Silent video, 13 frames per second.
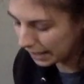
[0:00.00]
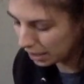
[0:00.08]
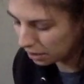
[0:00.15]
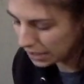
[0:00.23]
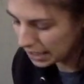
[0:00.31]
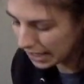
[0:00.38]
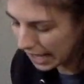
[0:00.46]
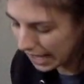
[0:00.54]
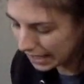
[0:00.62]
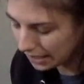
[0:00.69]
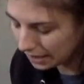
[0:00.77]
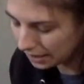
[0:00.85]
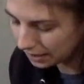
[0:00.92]
let her eat
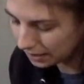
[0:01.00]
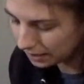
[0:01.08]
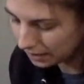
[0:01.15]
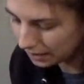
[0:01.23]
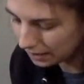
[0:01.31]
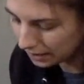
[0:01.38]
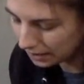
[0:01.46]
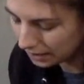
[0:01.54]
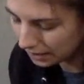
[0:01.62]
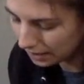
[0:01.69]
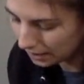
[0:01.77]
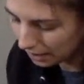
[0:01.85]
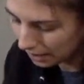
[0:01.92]
at it.
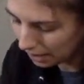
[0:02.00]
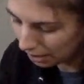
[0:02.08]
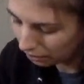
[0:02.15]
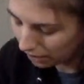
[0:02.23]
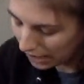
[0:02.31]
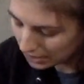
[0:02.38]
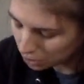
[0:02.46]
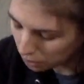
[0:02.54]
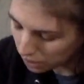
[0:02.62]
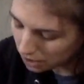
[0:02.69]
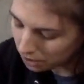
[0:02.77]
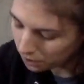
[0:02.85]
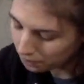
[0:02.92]
All right. So
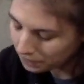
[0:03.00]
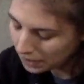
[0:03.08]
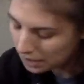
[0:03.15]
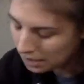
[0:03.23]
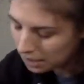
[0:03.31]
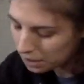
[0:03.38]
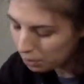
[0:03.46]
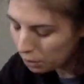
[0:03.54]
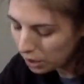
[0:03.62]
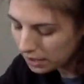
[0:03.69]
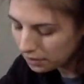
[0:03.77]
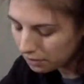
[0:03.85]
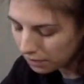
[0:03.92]
the
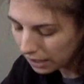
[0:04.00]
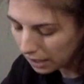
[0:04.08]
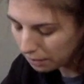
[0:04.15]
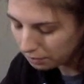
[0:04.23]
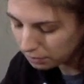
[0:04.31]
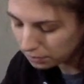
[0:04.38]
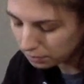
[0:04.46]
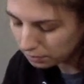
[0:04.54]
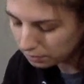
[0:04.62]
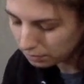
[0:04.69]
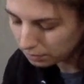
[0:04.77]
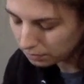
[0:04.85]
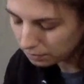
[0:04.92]
point of
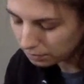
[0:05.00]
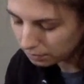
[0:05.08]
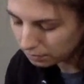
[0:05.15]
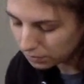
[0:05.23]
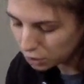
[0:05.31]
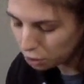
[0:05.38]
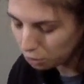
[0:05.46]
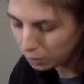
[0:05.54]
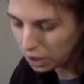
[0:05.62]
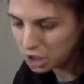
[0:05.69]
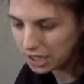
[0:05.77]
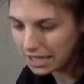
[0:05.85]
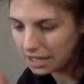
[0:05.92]

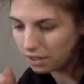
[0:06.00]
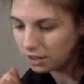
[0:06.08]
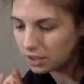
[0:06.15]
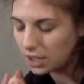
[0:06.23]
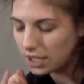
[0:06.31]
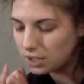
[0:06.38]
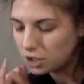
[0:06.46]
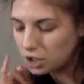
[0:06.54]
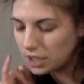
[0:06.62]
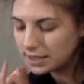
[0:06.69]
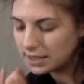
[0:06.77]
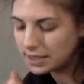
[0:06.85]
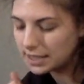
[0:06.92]
toothbrushing here is
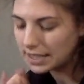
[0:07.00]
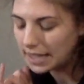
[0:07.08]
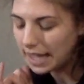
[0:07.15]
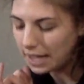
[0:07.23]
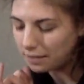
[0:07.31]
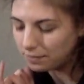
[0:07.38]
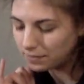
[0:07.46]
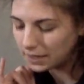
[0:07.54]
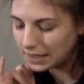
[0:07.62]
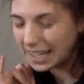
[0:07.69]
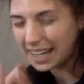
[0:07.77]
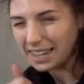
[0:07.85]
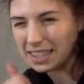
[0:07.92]
just to
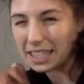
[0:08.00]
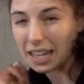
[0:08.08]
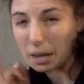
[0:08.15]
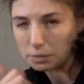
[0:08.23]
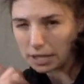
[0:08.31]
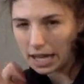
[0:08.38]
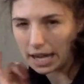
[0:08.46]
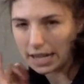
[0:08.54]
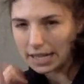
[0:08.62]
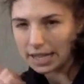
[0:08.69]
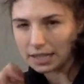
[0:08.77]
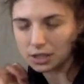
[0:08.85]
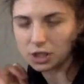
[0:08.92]
get at the gum line
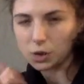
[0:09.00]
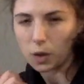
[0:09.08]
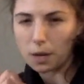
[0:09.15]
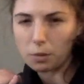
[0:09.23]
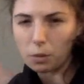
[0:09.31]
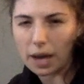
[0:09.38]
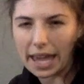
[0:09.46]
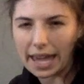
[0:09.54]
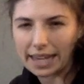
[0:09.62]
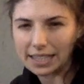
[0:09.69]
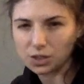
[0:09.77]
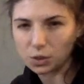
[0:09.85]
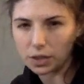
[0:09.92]
and scrape away
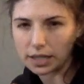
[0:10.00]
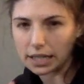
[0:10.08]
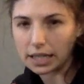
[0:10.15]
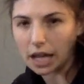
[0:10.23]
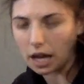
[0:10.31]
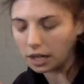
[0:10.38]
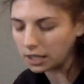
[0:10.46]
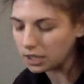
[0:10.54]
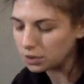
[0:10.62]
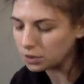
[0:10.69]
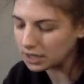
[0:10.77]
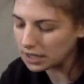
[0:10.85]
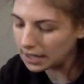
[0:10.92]
any sort of gunk
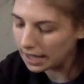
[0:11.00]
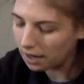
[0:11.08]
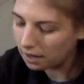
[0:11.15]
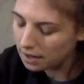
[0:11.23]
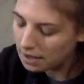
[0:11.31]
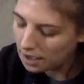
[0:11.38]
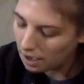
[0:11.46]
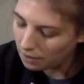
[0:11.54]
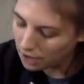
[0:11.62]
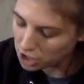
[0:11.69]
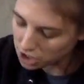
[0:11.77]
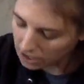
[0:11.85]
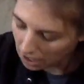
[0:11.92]
you see there.
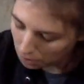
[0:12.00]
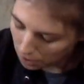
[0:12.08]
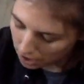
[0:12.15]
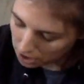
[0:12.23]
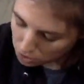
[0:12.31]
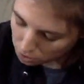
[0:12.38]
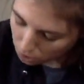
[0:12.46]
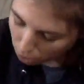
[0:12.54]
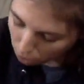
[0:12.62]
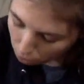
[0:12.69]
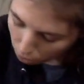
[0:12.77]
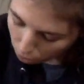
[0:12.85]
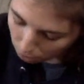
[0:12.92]
Eventually I want to do the
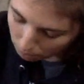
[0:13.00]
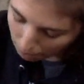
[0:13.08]
whole